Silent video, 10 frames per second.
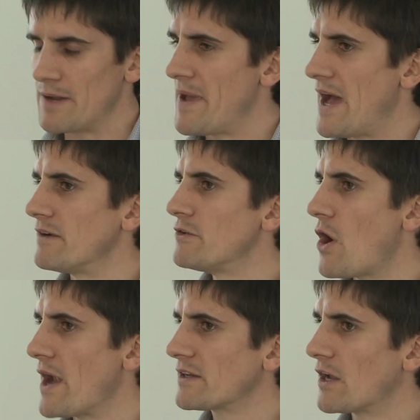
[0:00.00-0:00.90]
and about
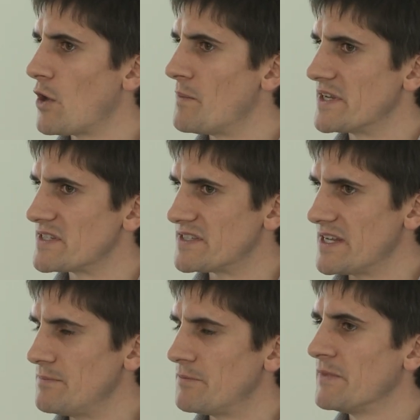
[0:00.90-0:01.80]
9 kilometres
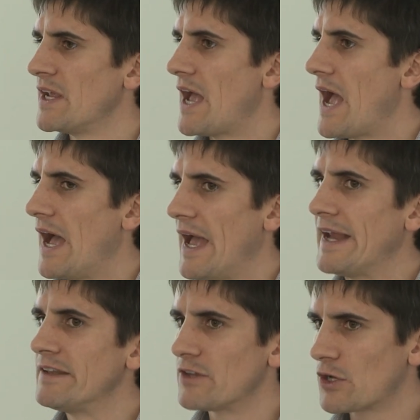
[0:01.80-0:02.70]
deep,
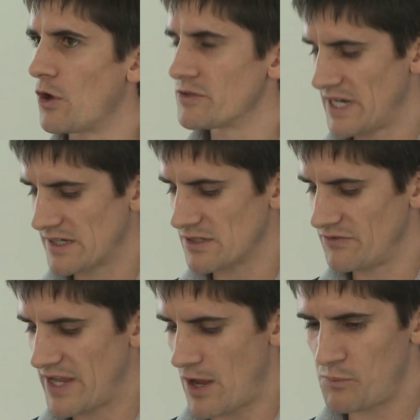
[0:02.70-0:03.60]
in the context
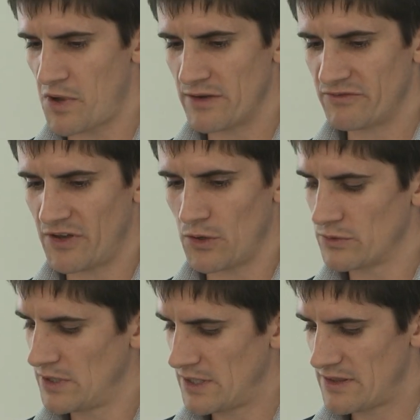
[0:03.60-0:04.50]
of the Alpine
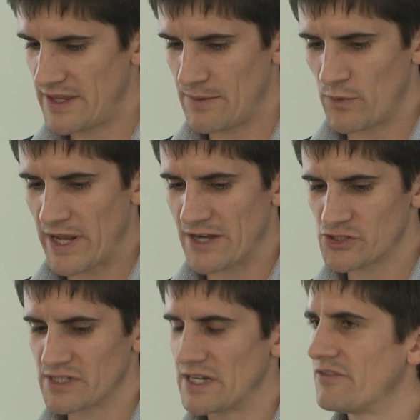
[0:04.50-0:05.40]
fault, then we
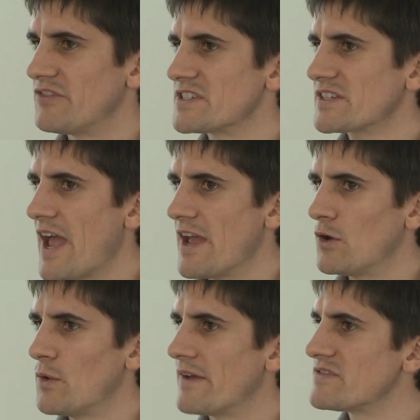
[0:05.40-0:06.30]
actually, for
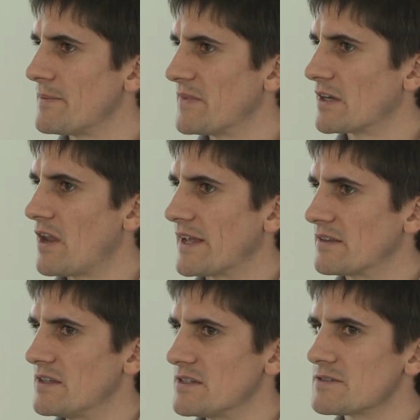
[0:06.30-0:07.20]
scale, have something like
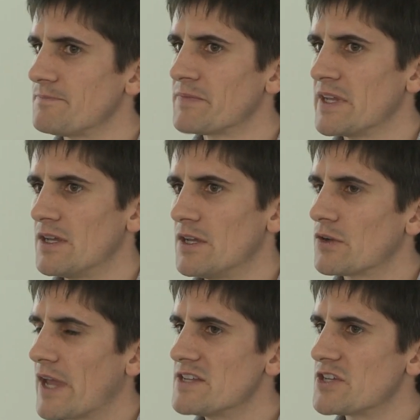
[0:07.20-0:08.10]
this.
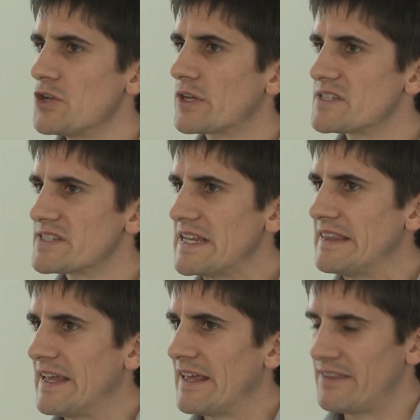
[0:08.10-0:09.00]
Okay, so you can see
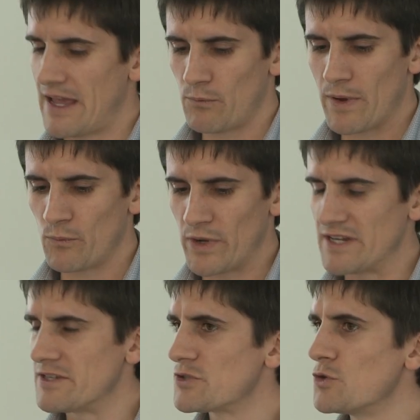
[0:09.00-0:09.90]
there that when
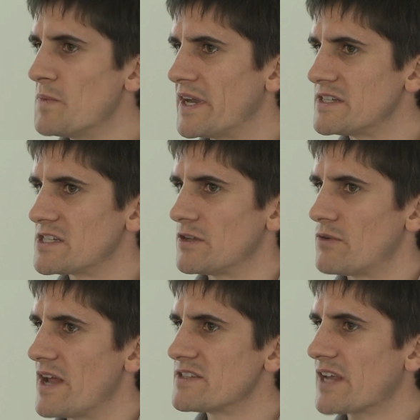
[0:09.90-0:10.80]
we zoom it into the
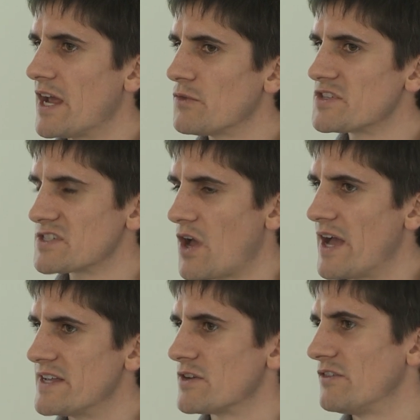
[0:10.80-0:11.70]
right scale, the
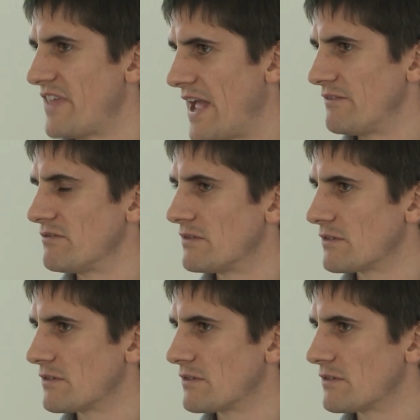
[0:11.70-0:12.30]
size of that